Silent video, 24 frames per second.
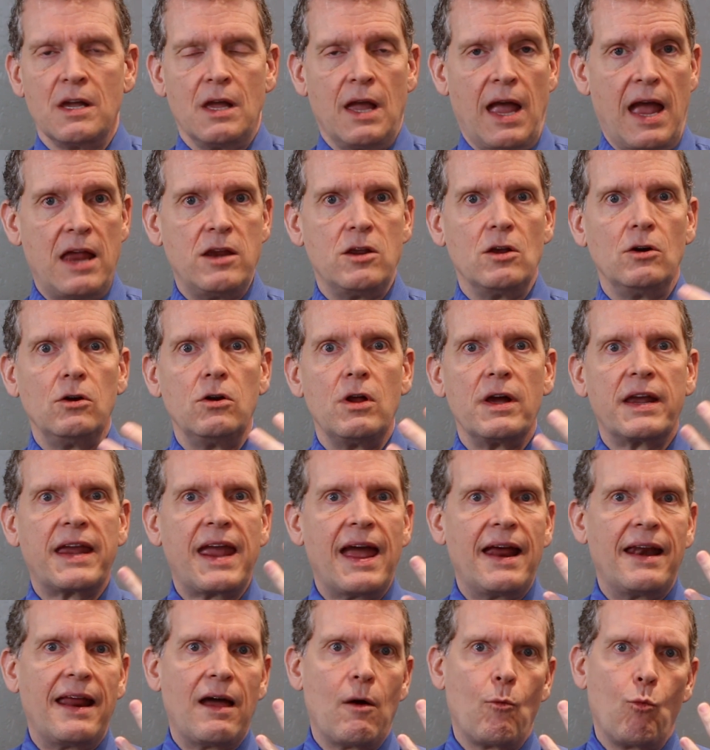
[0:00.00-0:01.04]
and you look
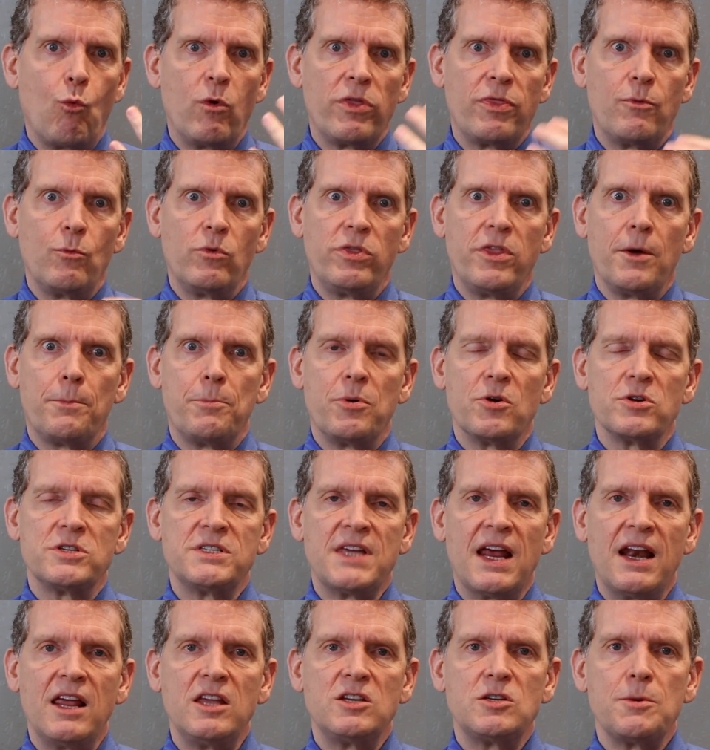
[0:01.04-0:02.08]
at with the
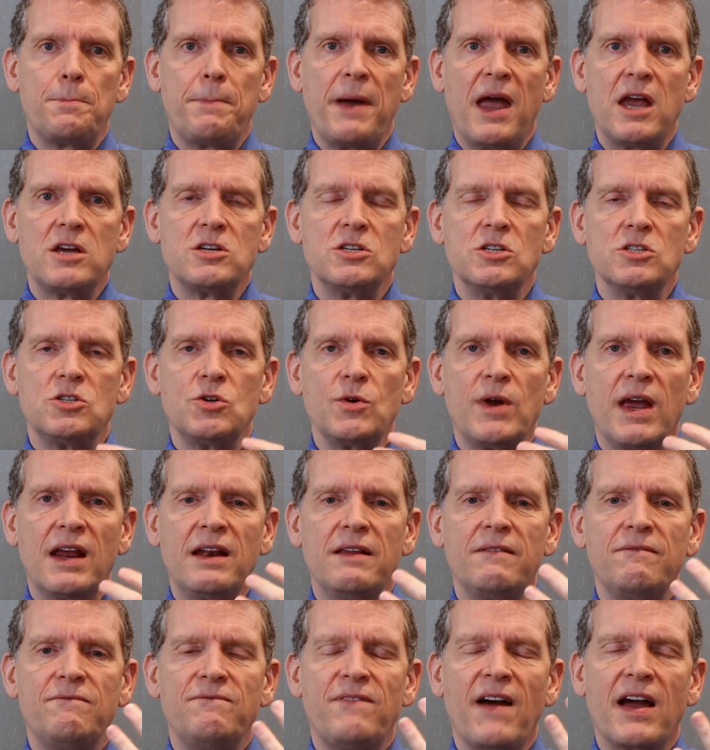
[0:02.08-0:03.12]
percentage of patients who get
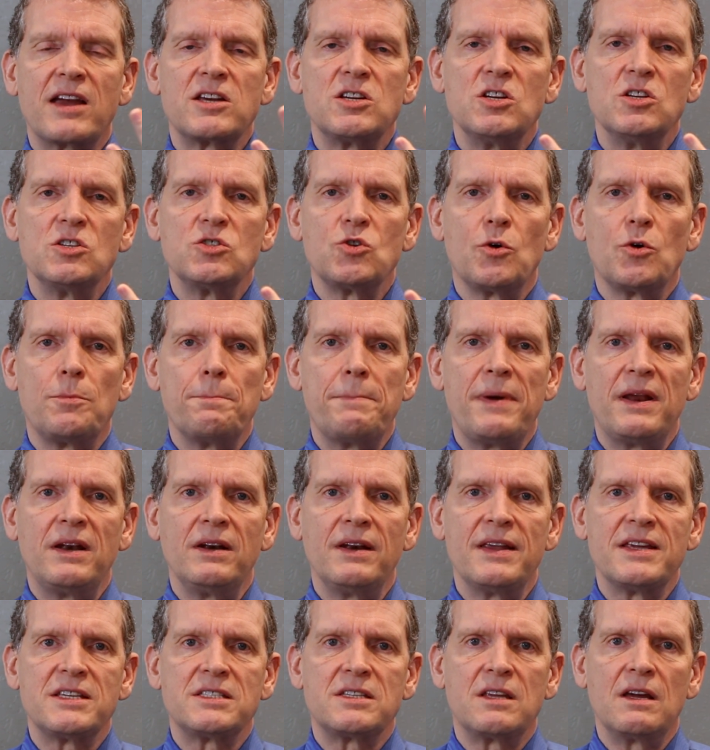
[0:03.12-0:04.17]
infections on
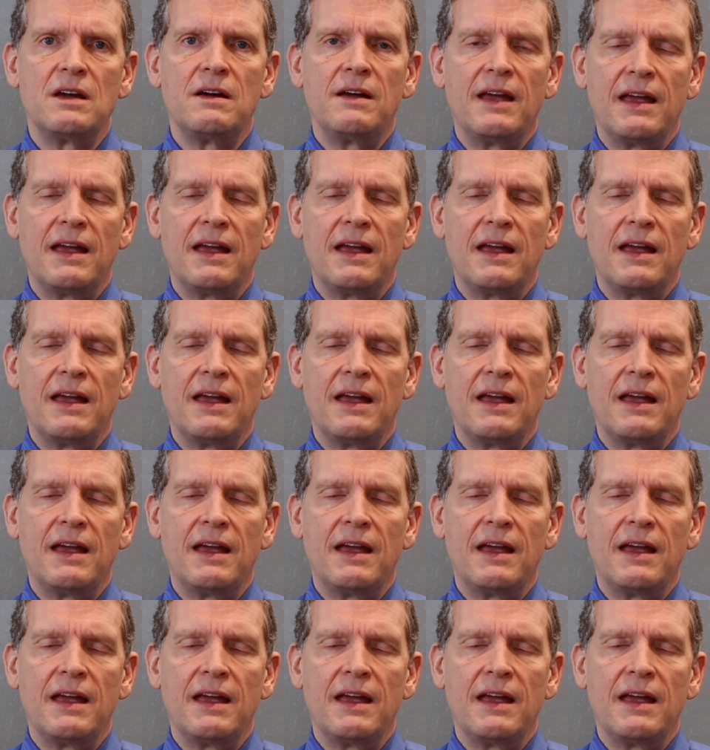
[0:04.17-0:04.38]
Benlysta